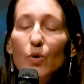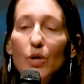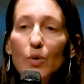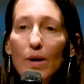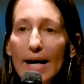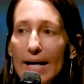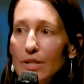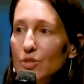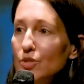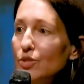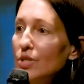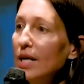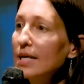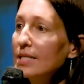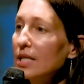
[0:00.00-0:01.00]
the more you
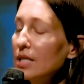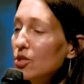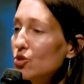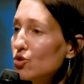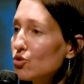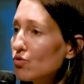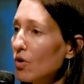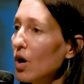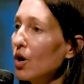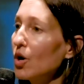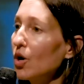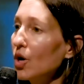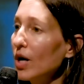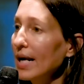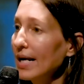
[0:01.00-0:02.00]
exercise it, the
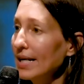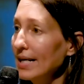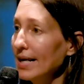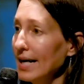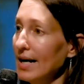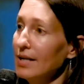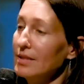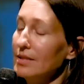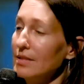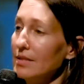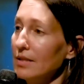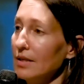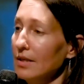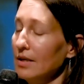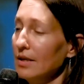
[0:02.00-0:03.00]
stronger it
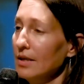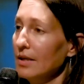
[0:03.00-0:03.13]
gets.